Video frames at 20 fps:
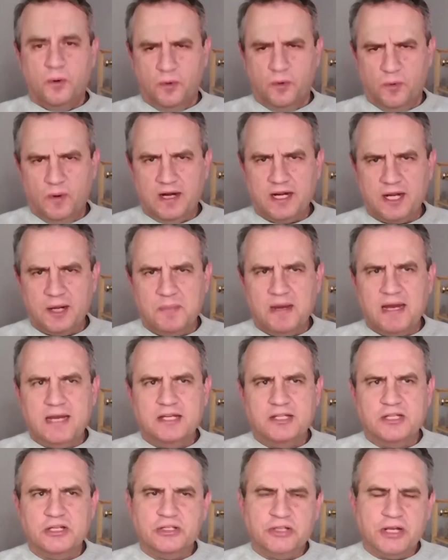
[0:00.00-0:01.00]
Welcome,
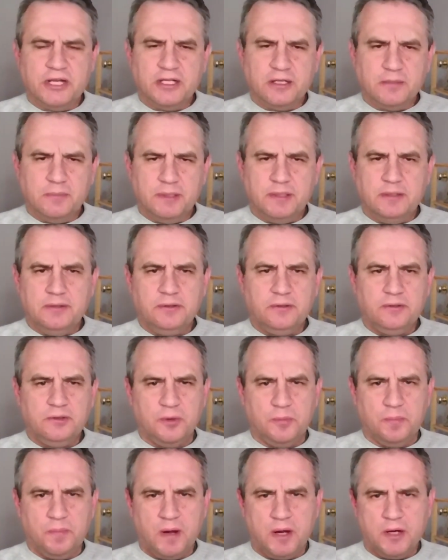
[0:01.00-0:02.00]
ladies and gentlemen,
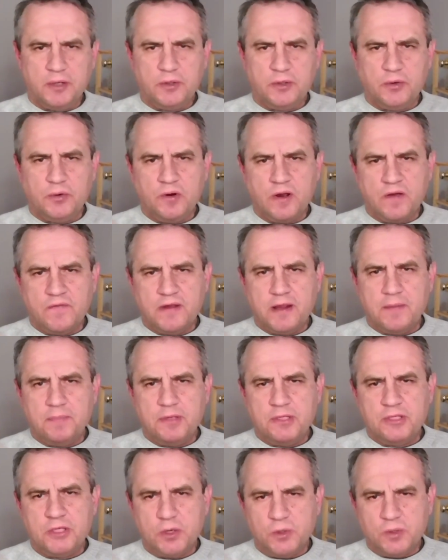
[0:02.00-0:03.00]
to part 2 of
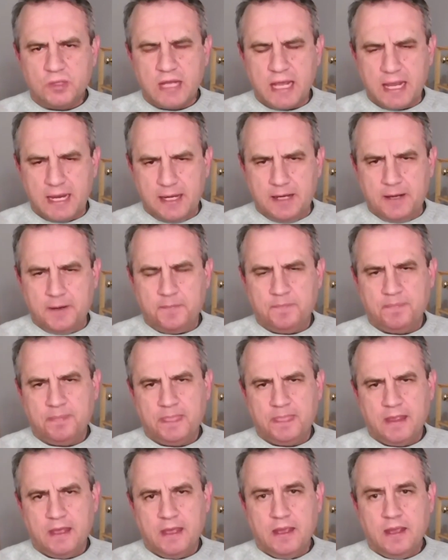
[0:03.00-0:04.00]
episode 10.
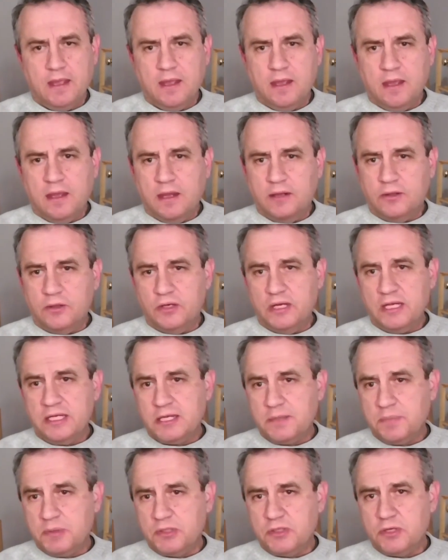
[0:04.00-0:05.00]
In
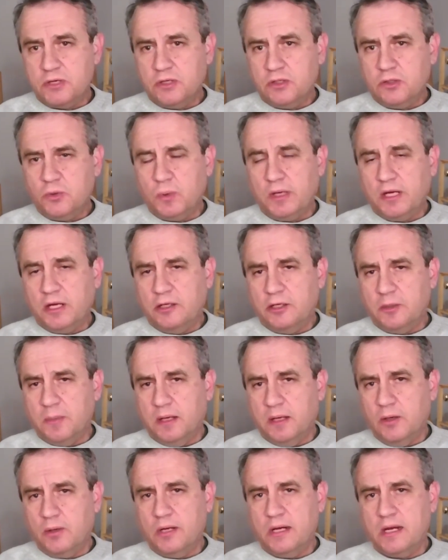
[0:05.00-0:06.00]
today's episode, we're going to be
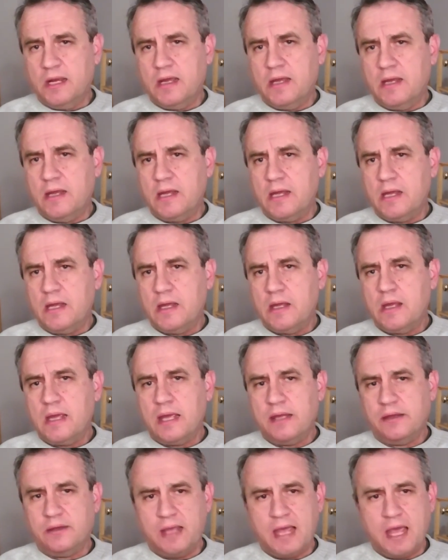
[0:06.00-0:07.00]
looking
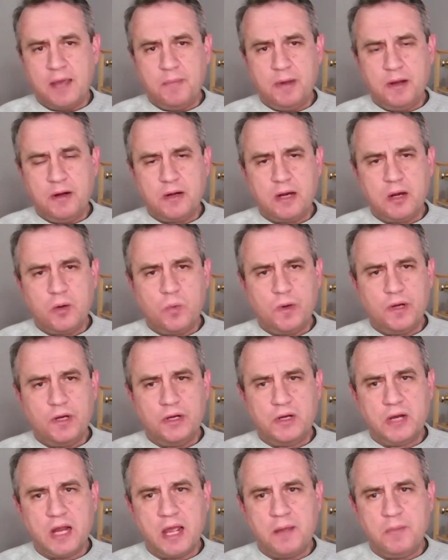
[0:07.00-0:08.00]
at the hammer and
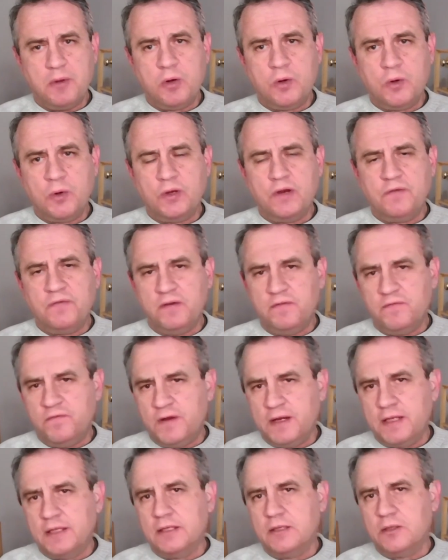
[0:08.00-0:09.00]
whether the hammer could have
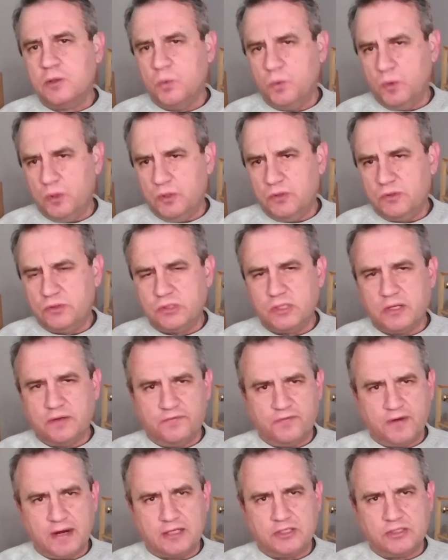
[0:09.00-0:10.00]
inflicted the wounds
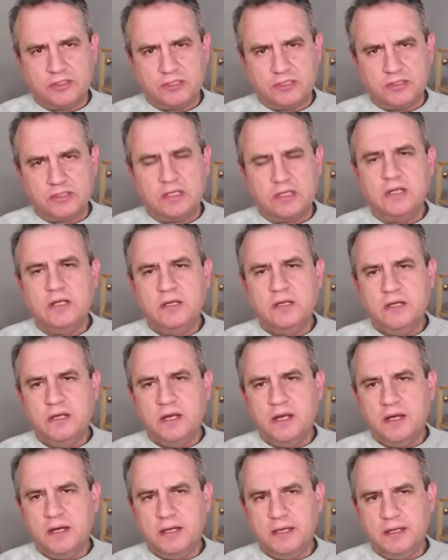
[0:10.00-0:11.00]
and fractures
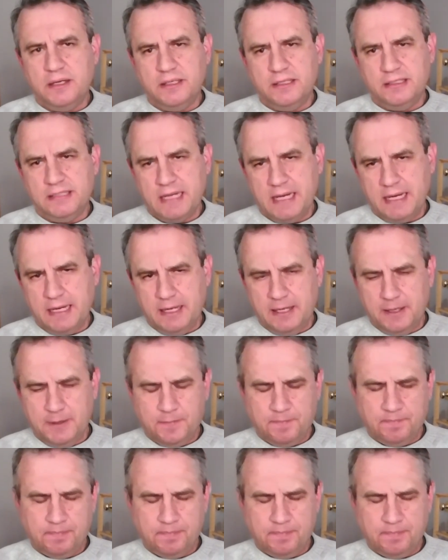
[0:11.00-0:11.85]
on Inge's head.